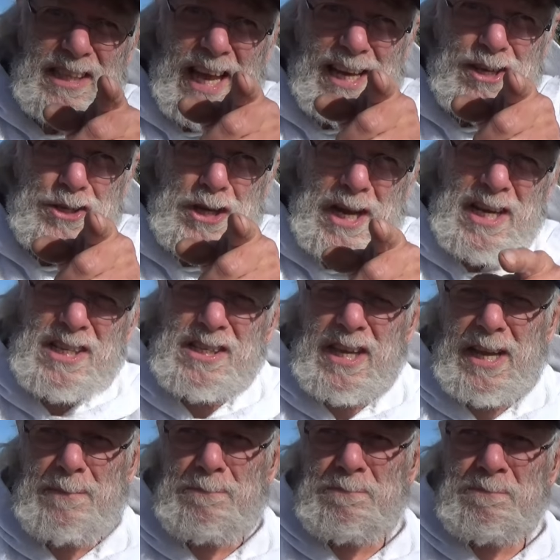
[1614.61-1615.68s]
I jinx
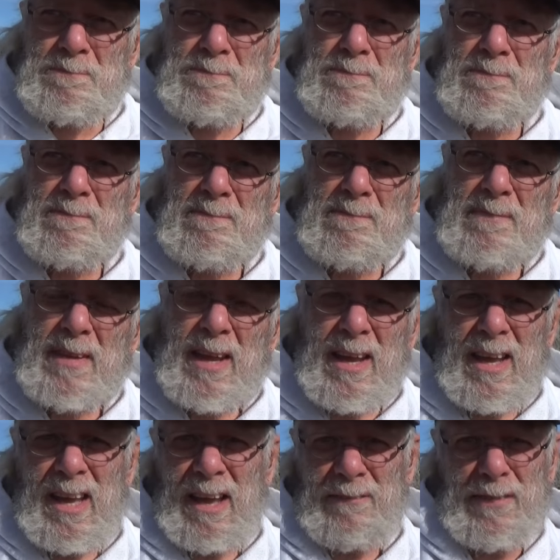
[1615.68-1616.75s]
it,
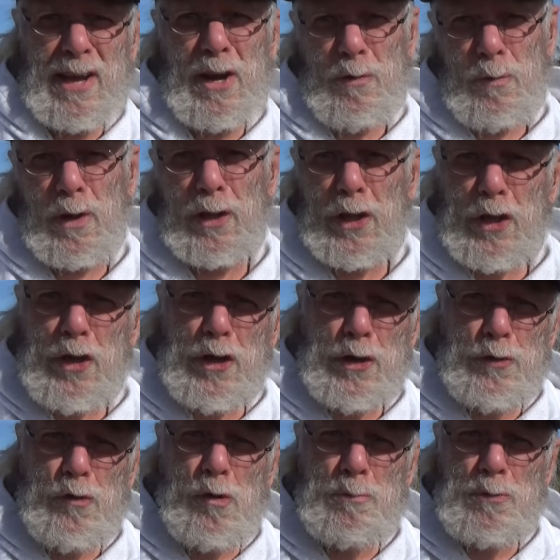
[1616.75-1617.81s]
I've got a really good
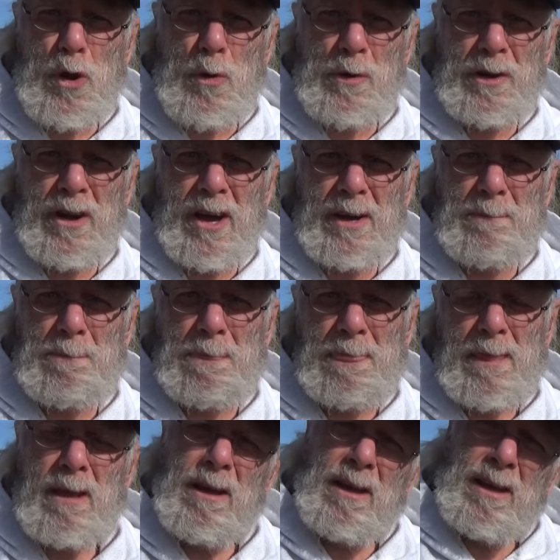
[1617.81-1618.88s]
group going on.
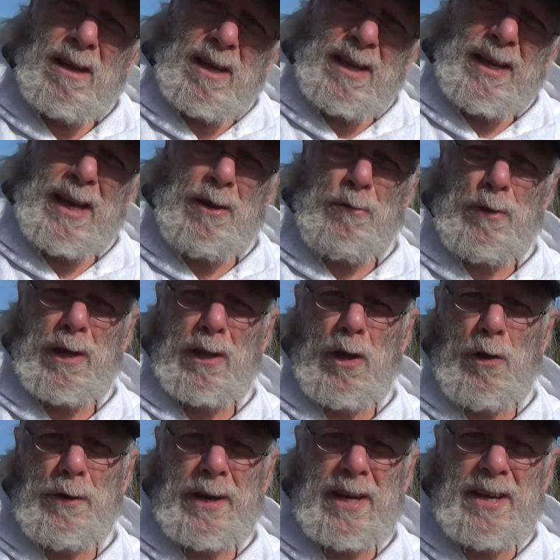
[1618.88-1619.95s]
Get
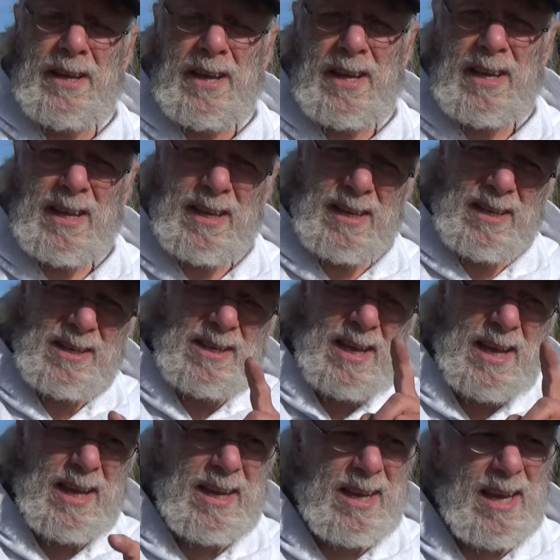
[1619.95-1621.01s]
reloaded,
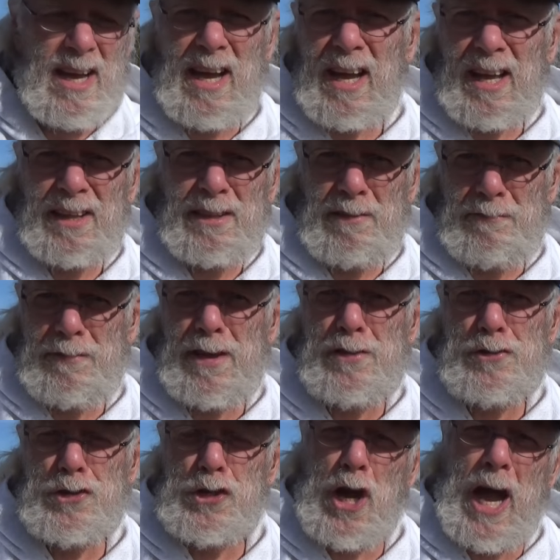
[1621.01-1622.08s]
take the
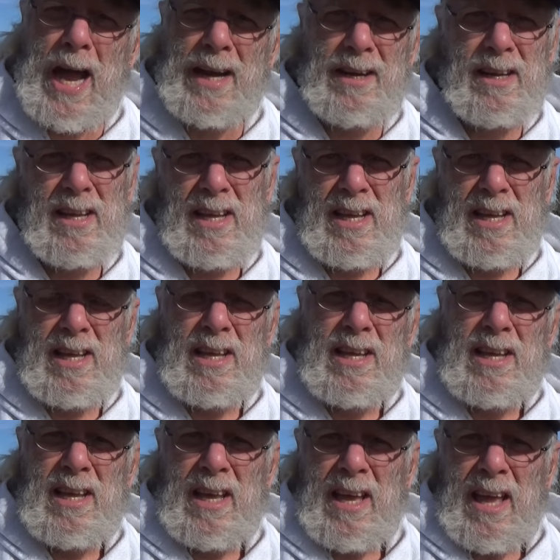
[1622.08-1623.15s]
5th shot,
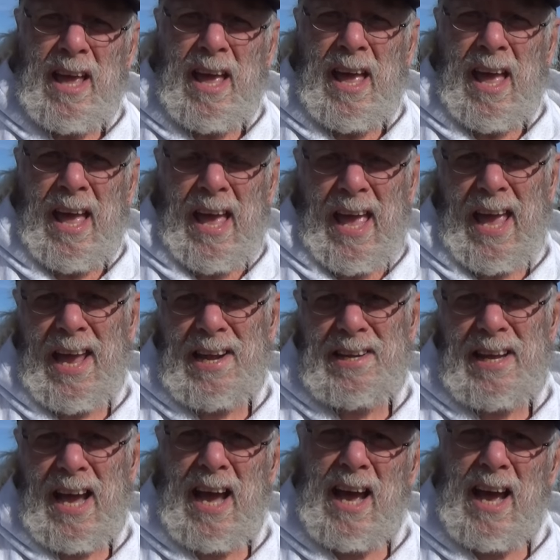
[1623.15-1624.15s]
and